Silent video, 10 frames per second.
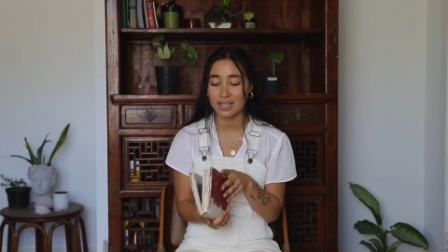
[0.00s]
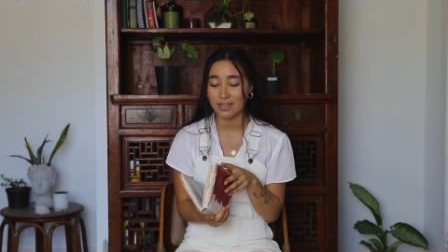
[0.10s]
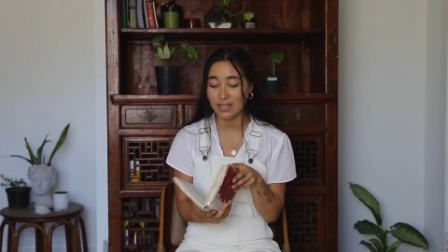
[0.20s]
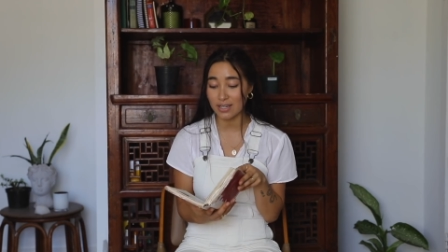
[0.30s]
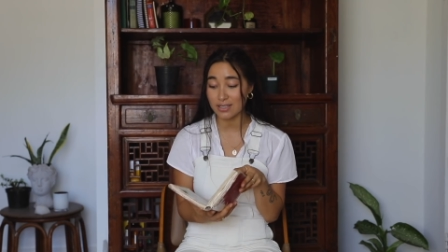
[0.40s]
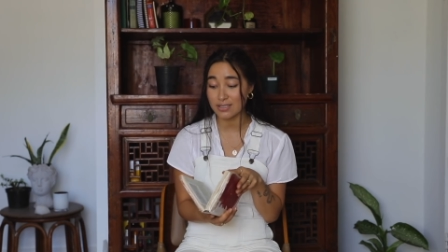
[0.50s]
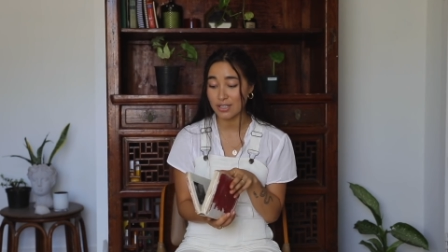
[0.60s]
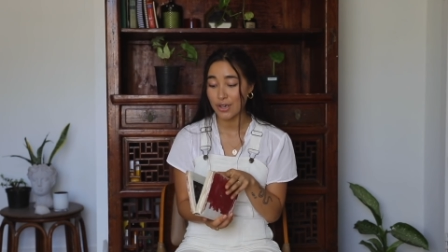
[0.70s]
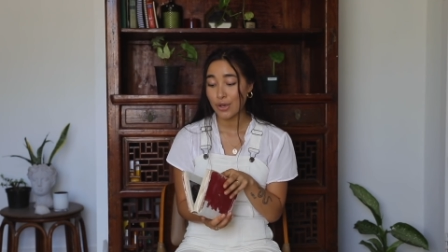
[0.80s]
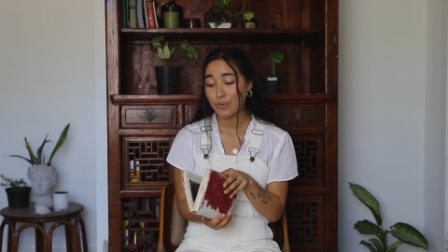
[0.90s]
And I think it
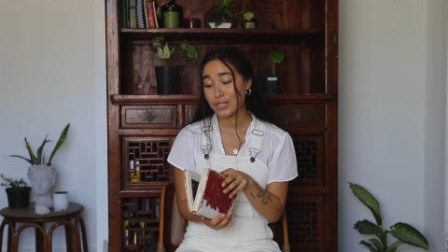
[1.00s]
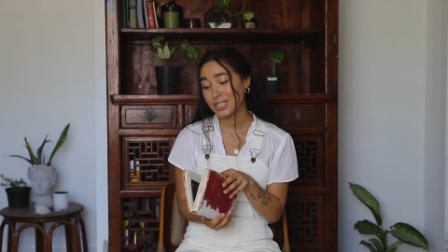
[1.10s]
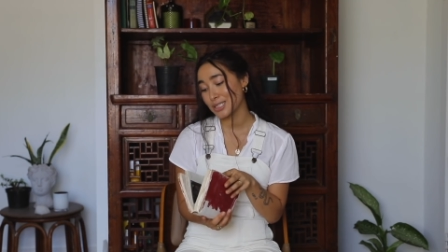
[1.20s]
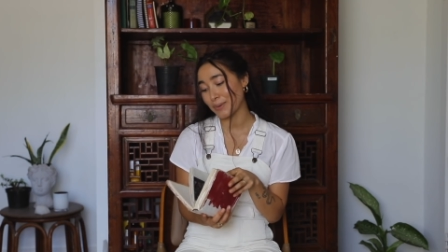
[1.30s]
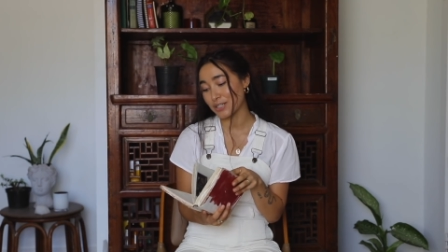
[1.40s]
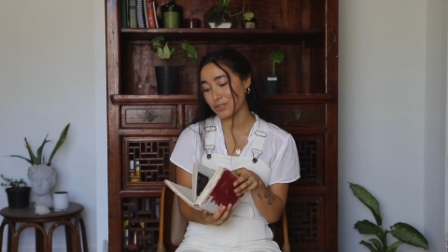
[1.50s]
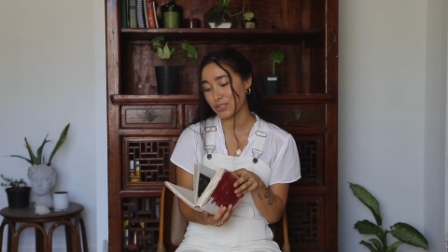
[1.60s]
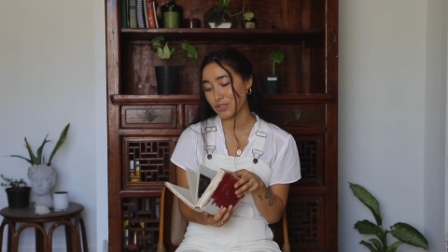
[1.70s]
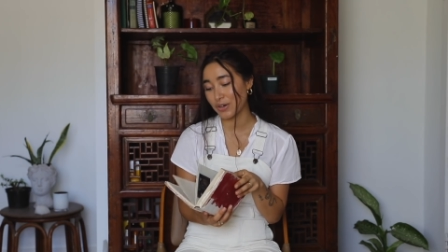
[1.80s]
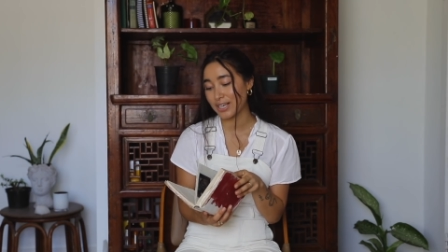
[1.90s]
is really special
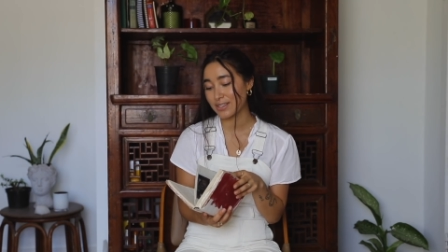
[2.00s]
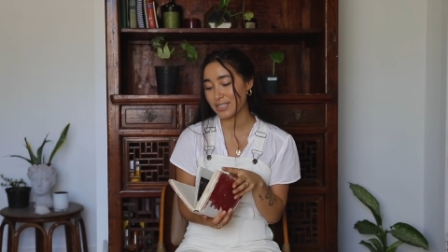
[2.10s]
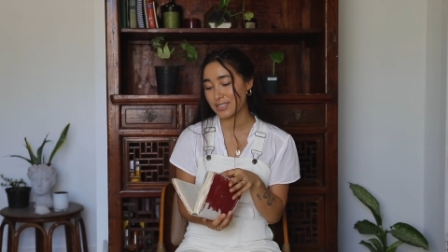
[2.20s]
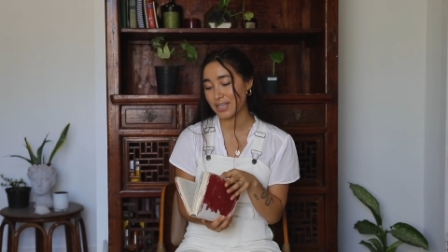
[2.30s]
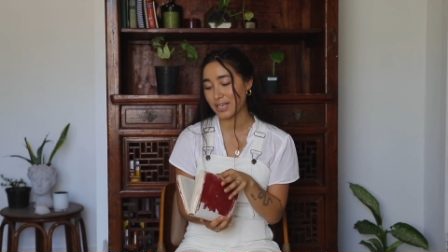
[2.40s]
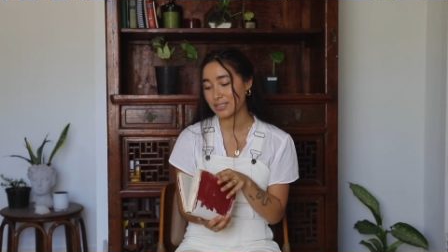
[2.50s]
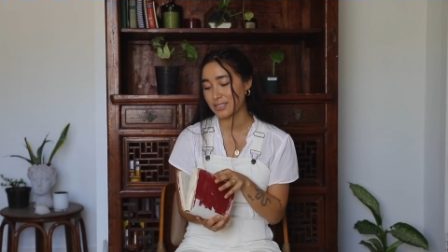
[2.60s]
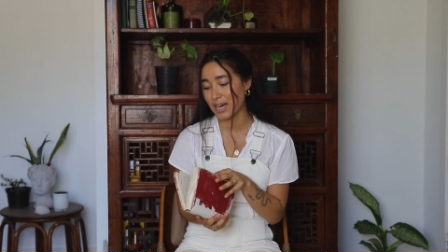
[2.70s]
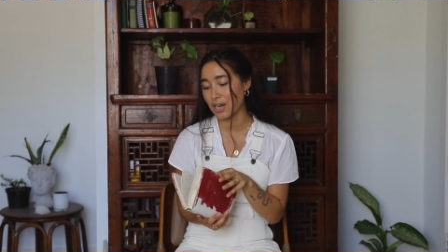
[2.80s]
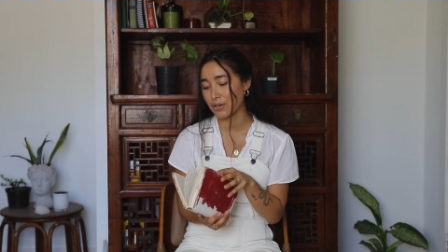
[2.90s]
to write these things
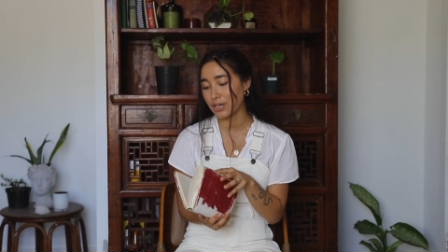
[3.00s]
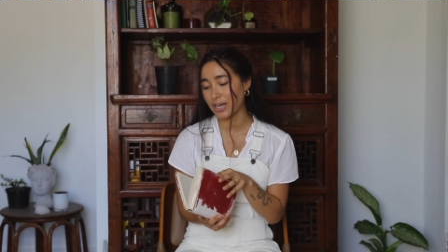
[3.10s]
down.